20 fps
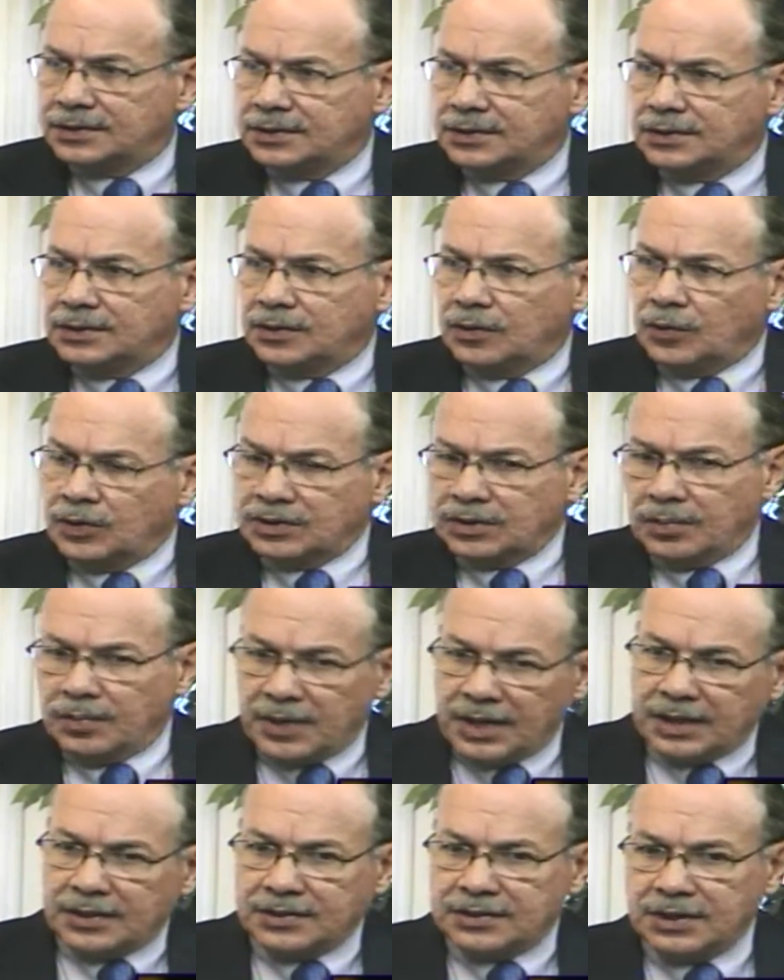right. what the
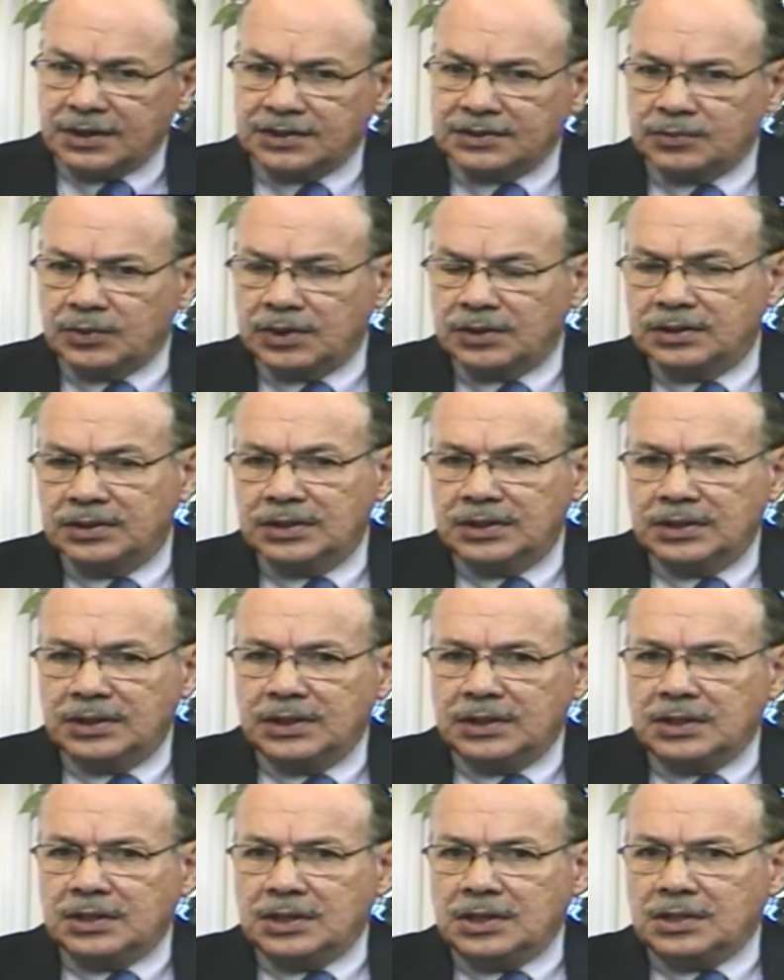mayor does. Well,
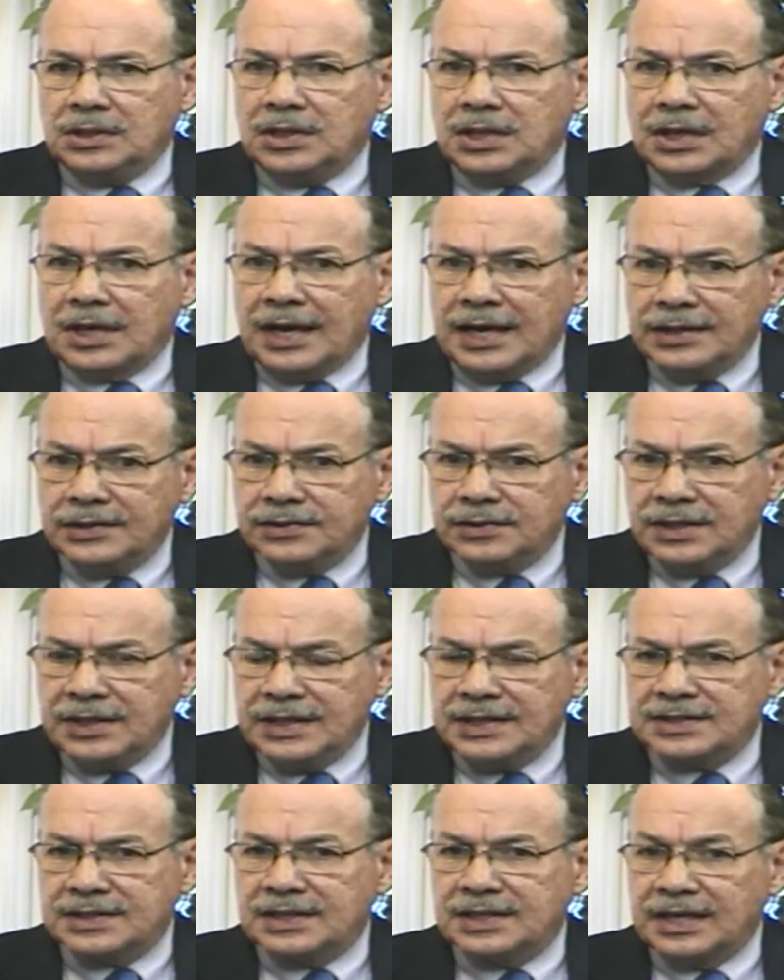eh, the council
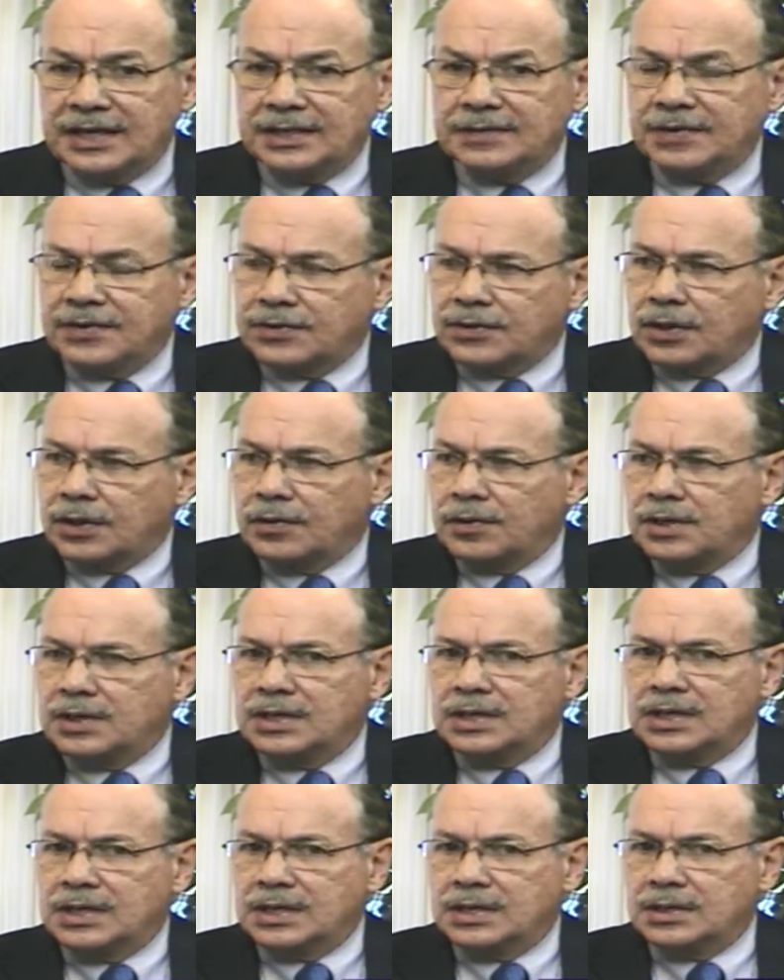has a lot of
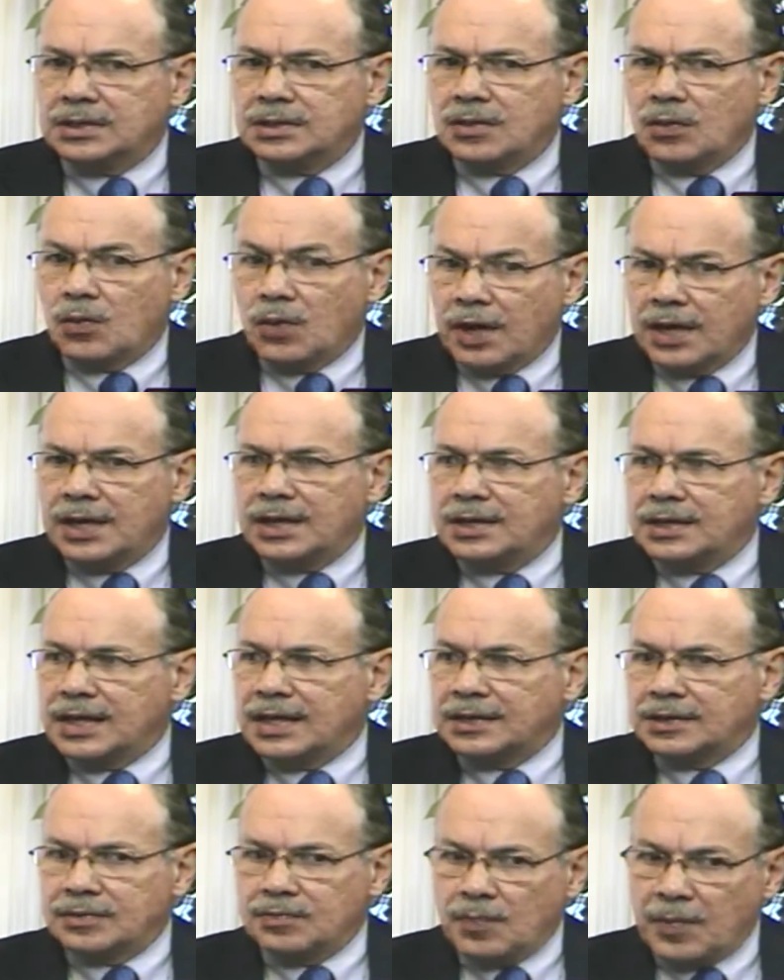authority in the way
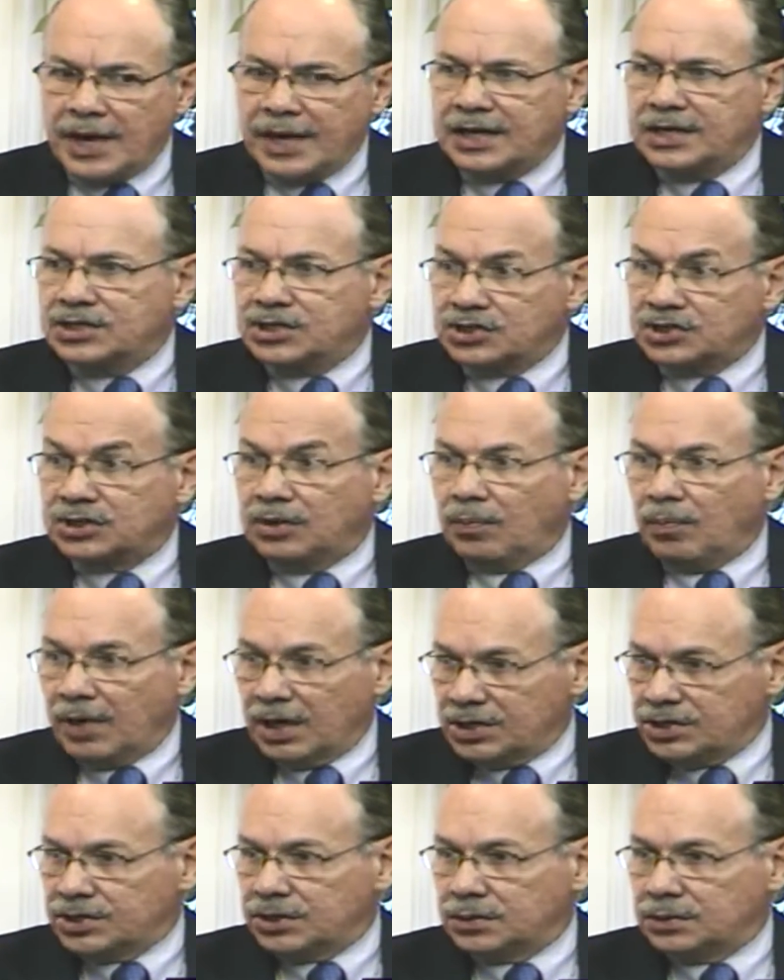it manages the
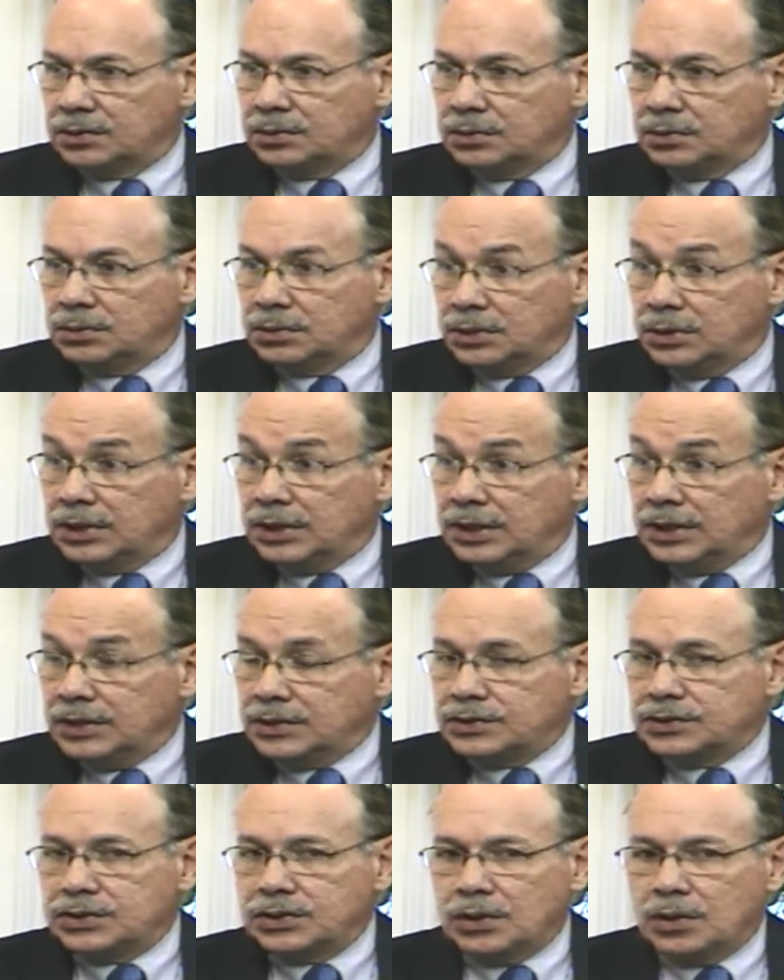budget.
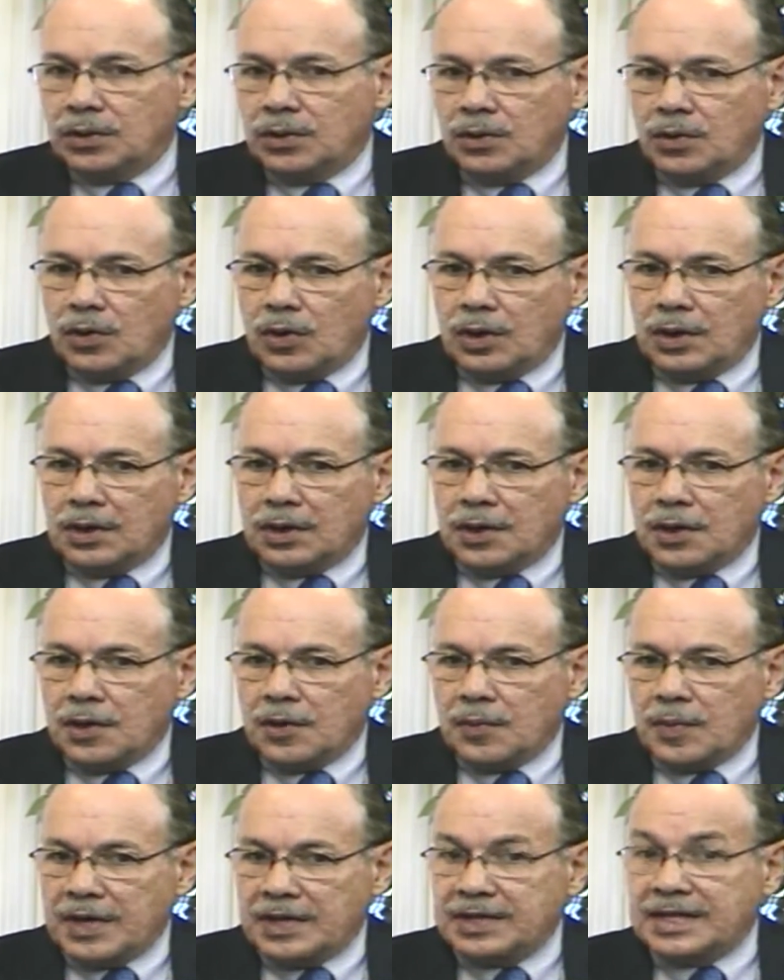So,
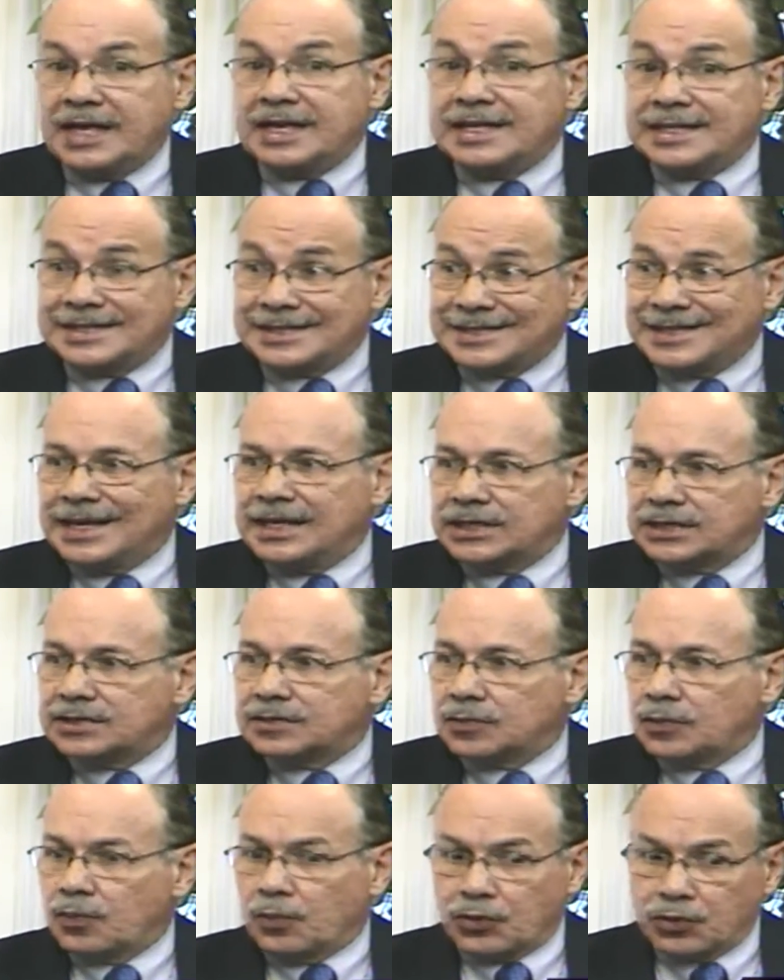uh, and, and it
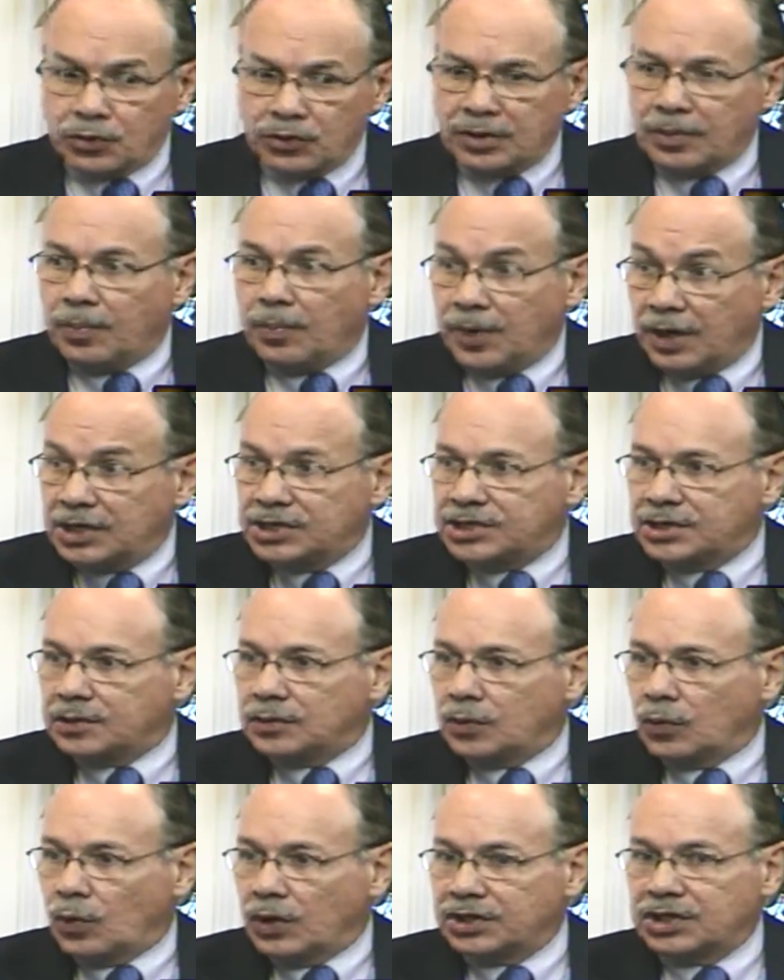sets through the budget
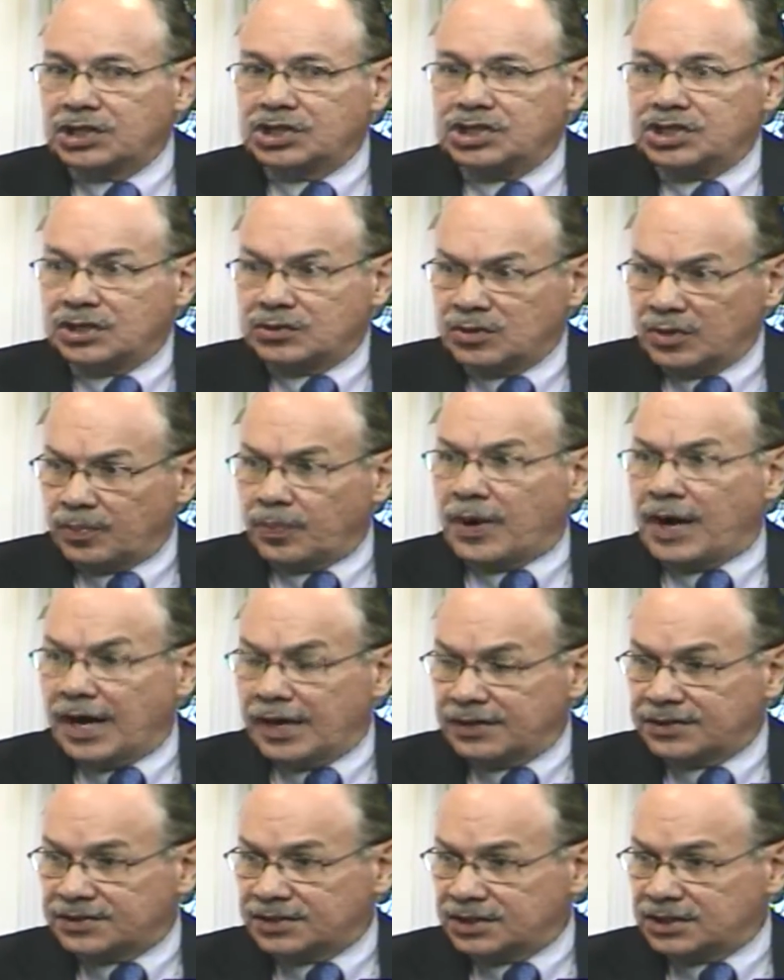what the general
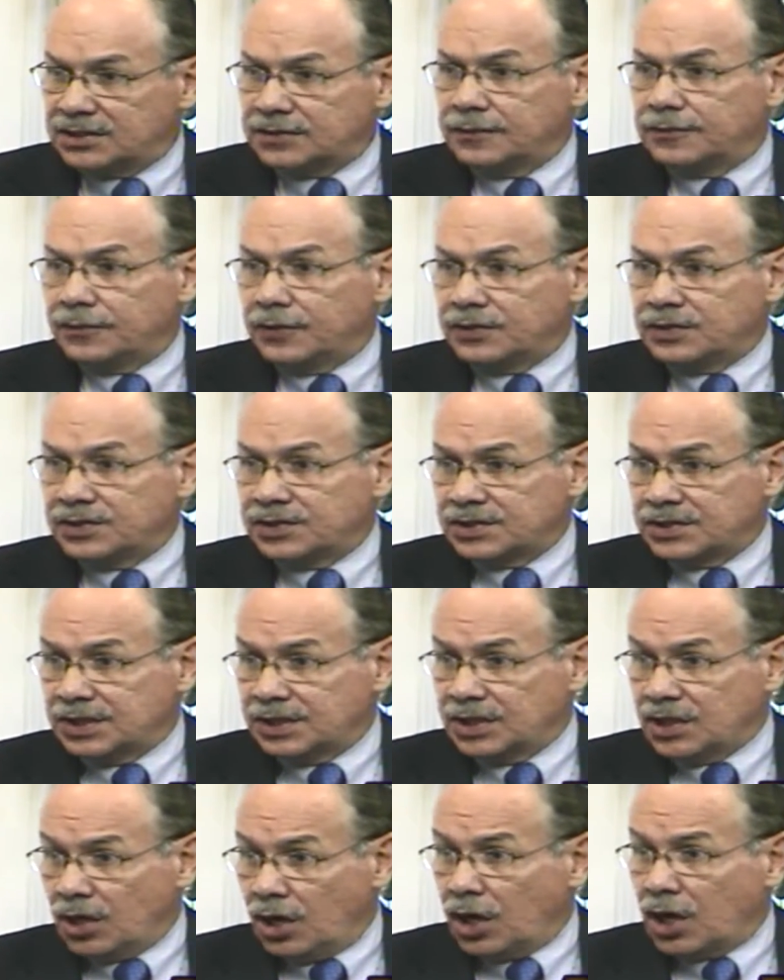policies for the
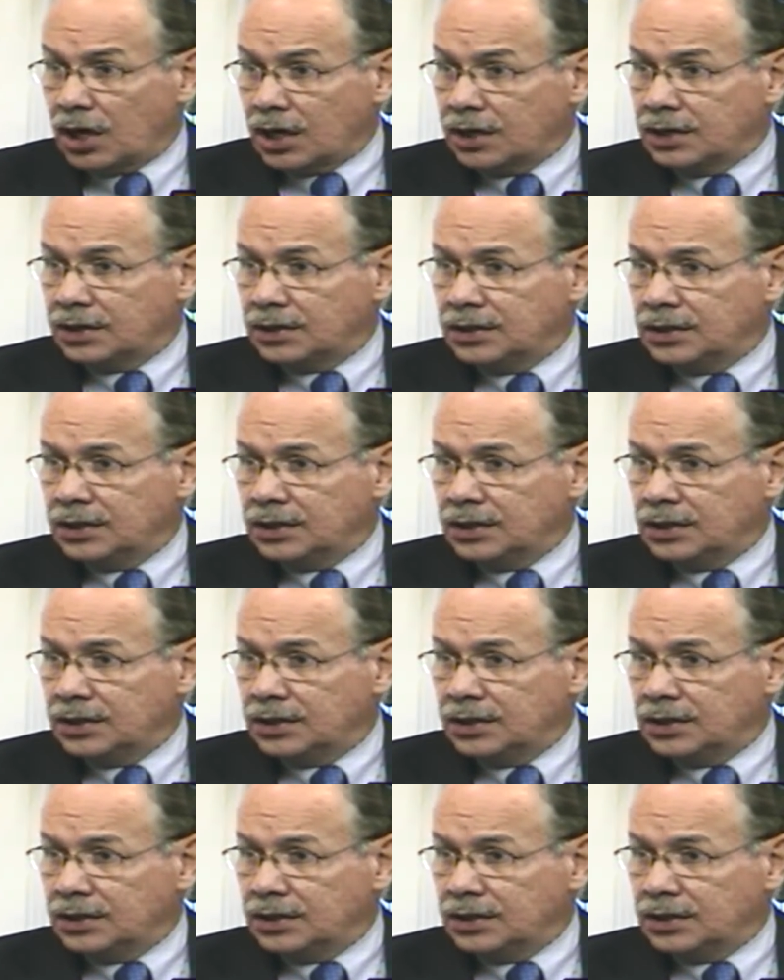city are.